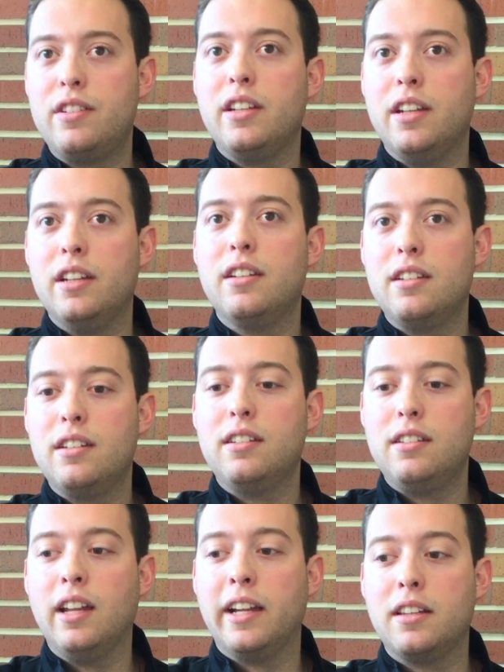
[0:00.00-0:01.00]
It,
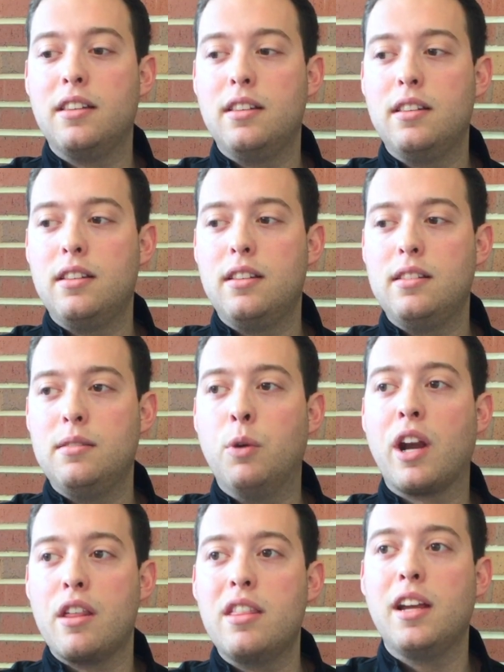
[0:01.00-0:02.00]
like,
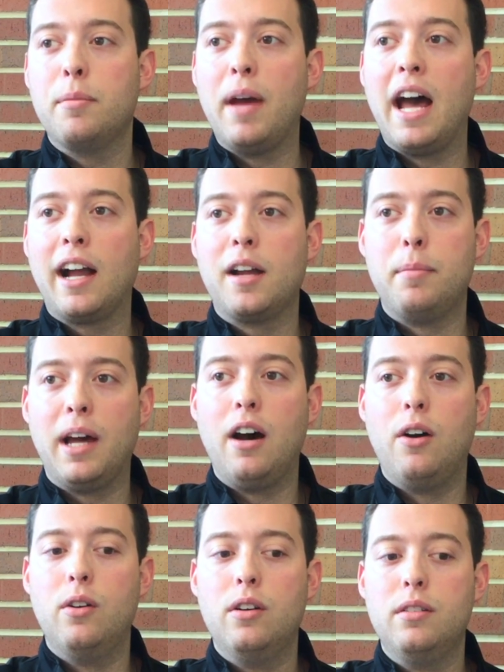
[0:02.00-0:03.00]
when I think back
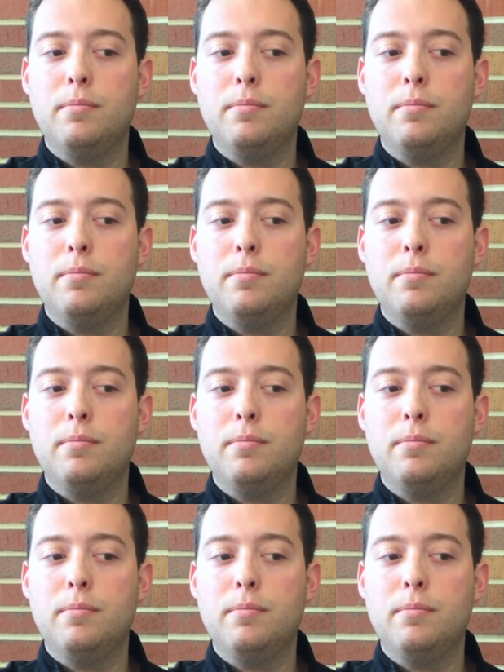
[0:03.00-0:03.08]
about